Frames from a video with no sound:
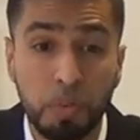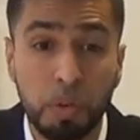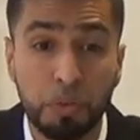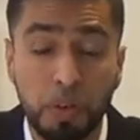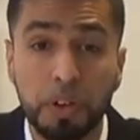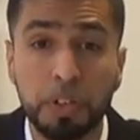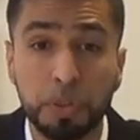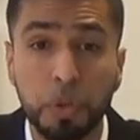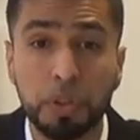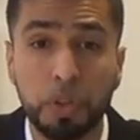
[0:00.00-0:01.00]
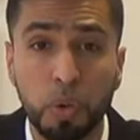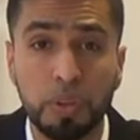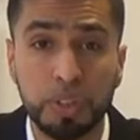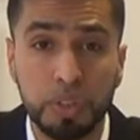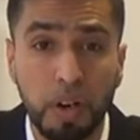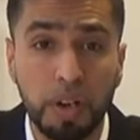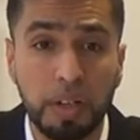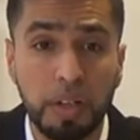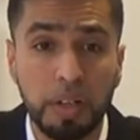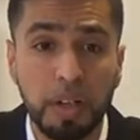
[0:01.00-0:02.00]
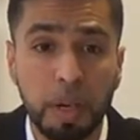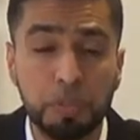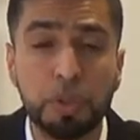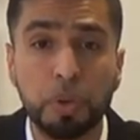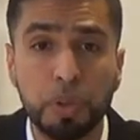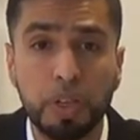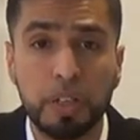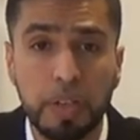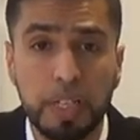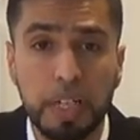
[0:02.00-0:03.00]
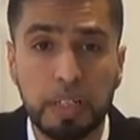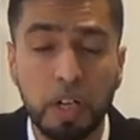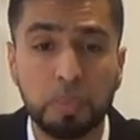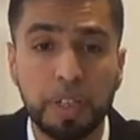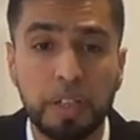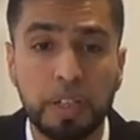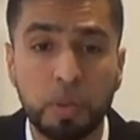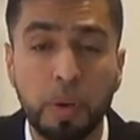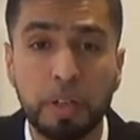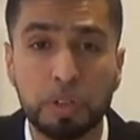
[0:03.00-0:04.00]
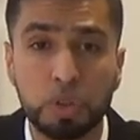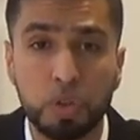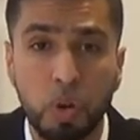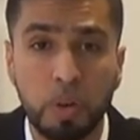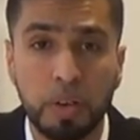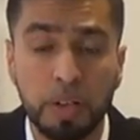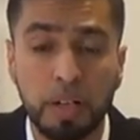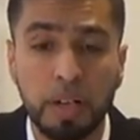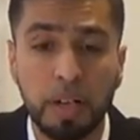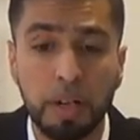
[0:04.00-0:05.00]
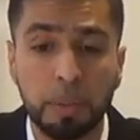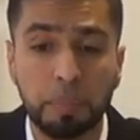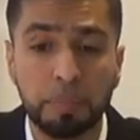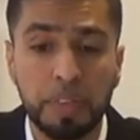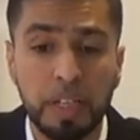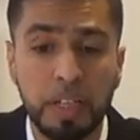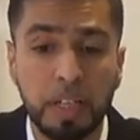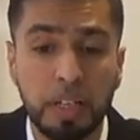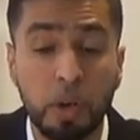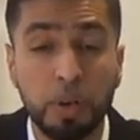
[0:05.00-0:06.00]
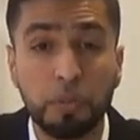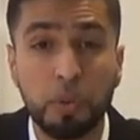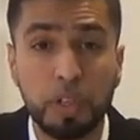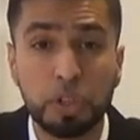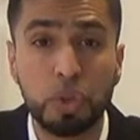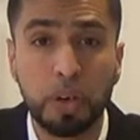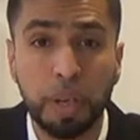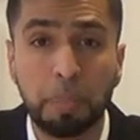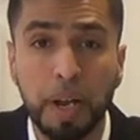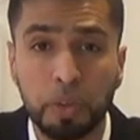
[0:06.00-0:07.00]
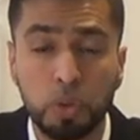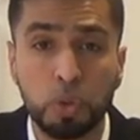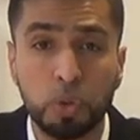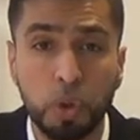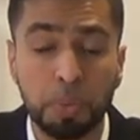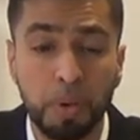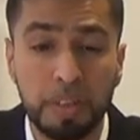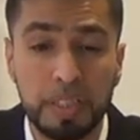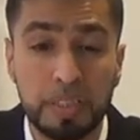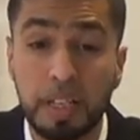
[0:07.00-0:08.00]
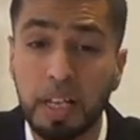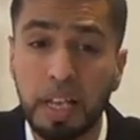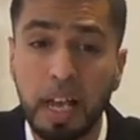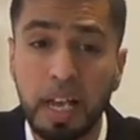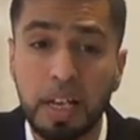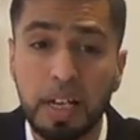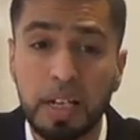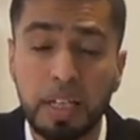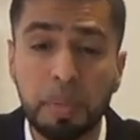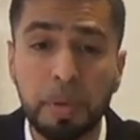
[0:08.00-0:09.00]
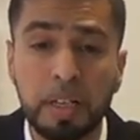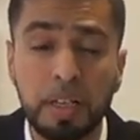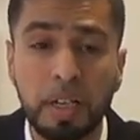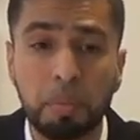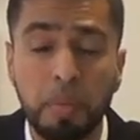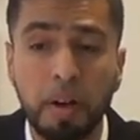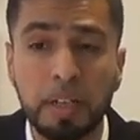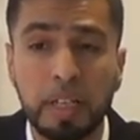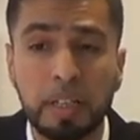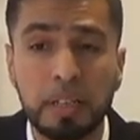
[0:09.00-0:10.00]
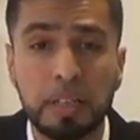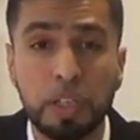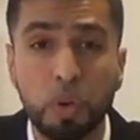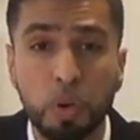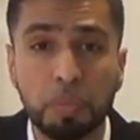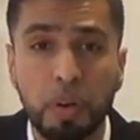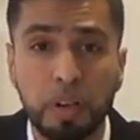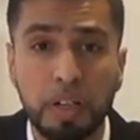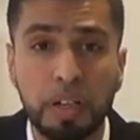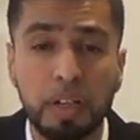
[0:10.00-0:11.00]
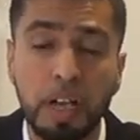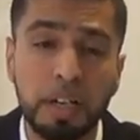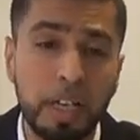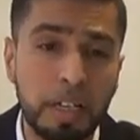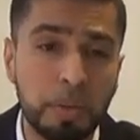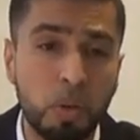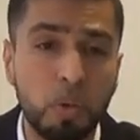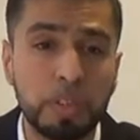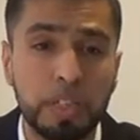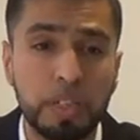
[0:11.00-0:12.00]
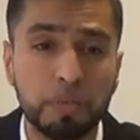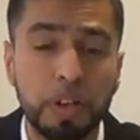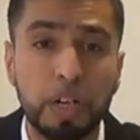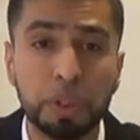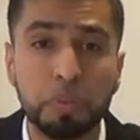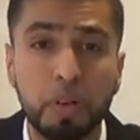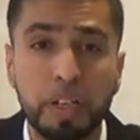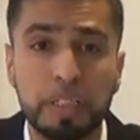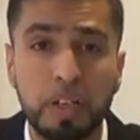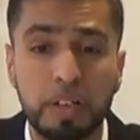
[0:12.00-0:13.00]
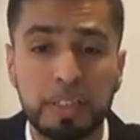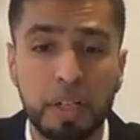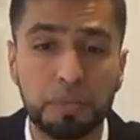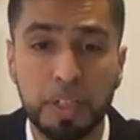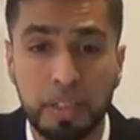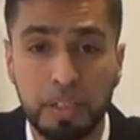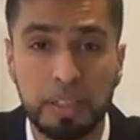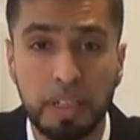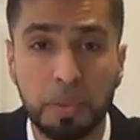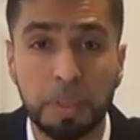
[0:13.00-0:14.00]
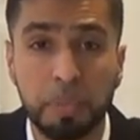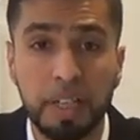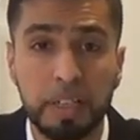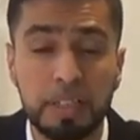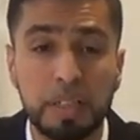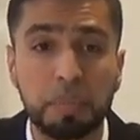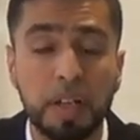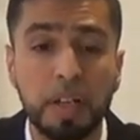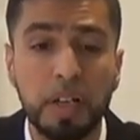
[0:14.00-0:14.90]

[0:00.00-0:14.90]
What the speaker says: refineries were to go on strike, I'm sure you'll agree that that would be quite a strong, that would have quite a strong impact on crude oil prices. And keeping in mind that the oil market, all the financial markets are a self-discounting mechanism,